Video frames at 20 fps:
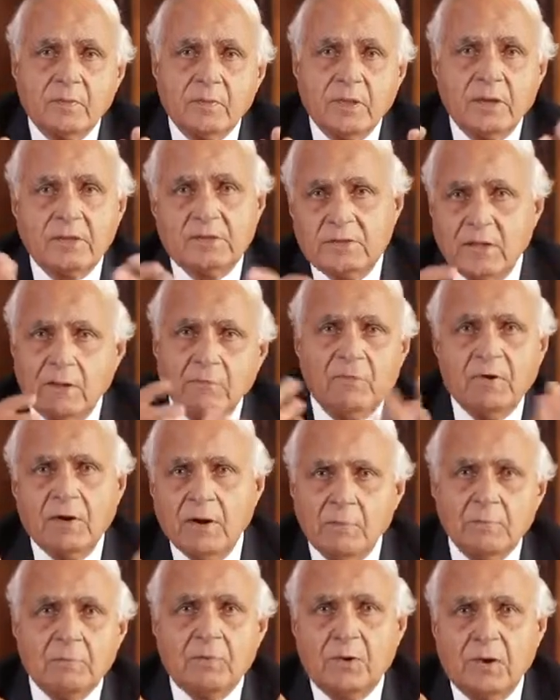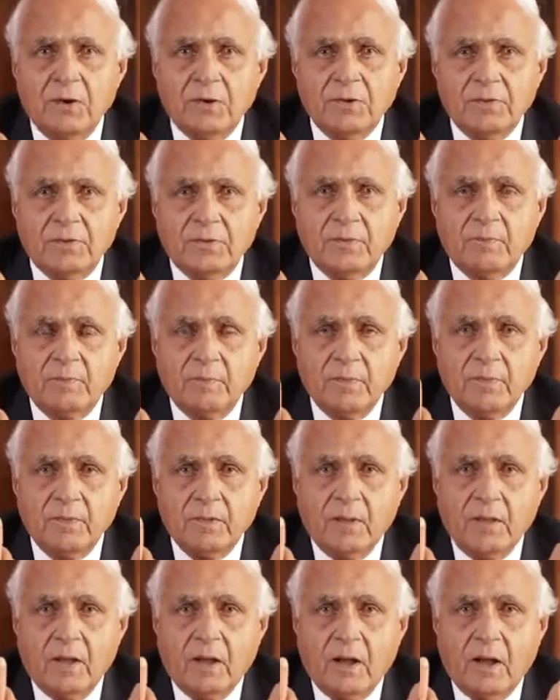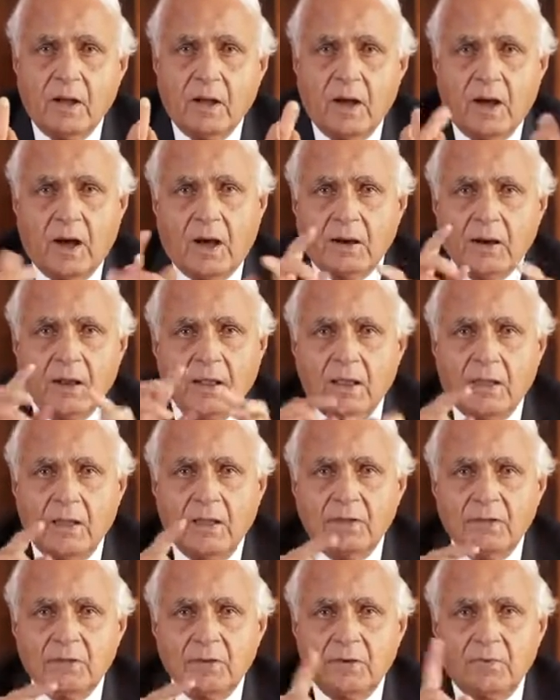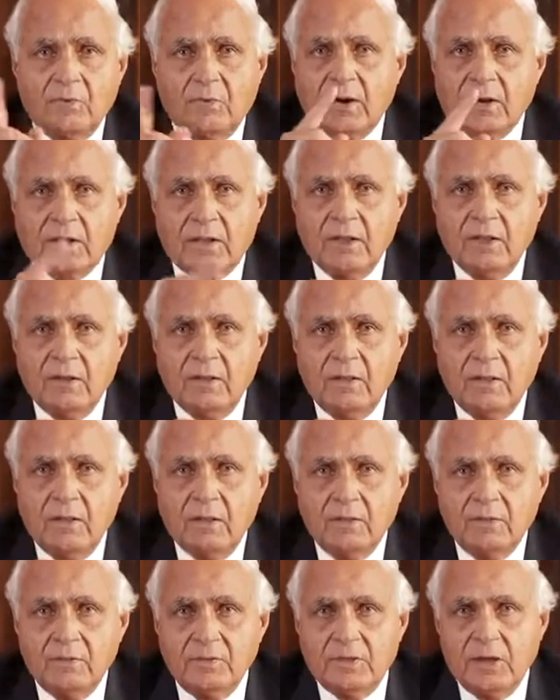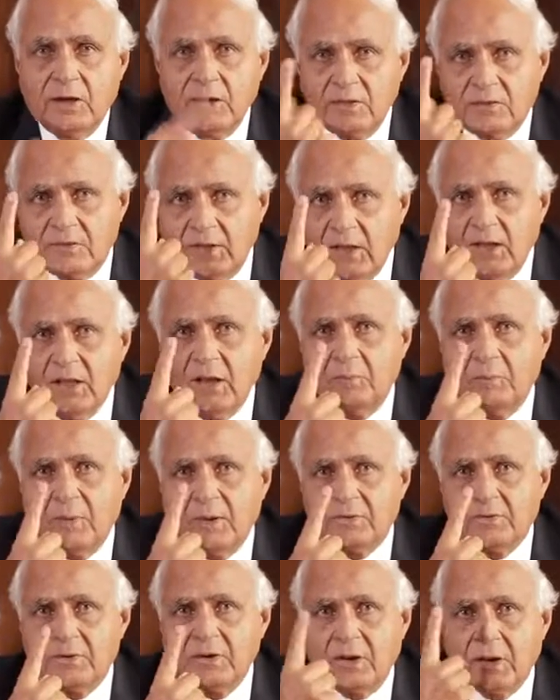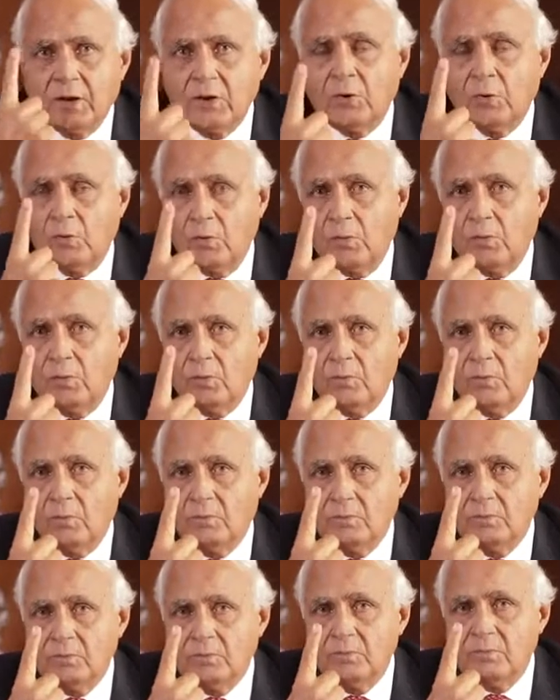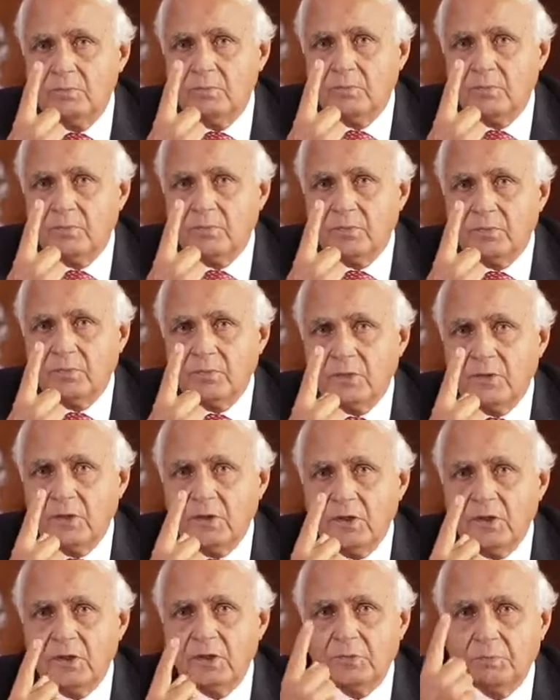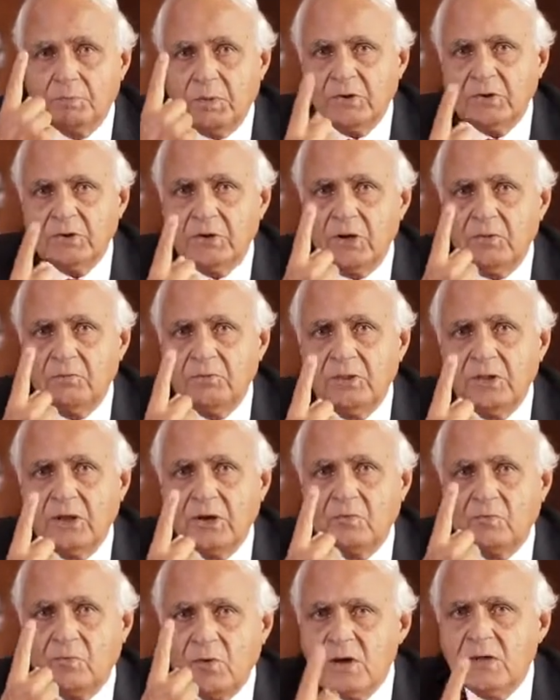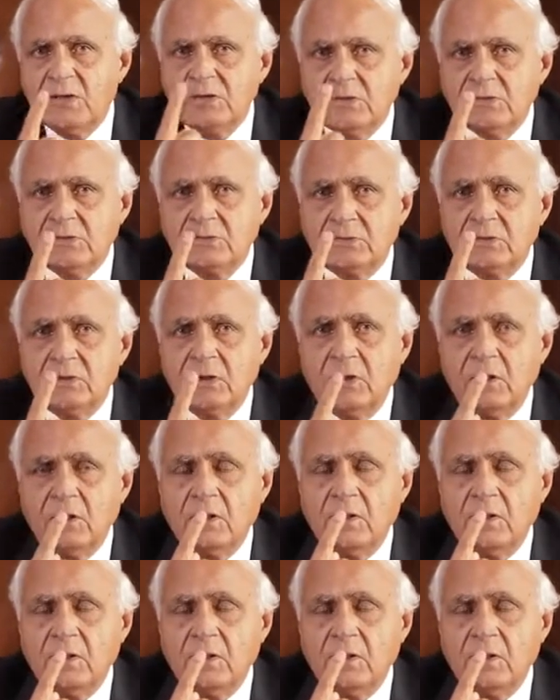that several employees are engaged in working that a single person can do, especially with the advanced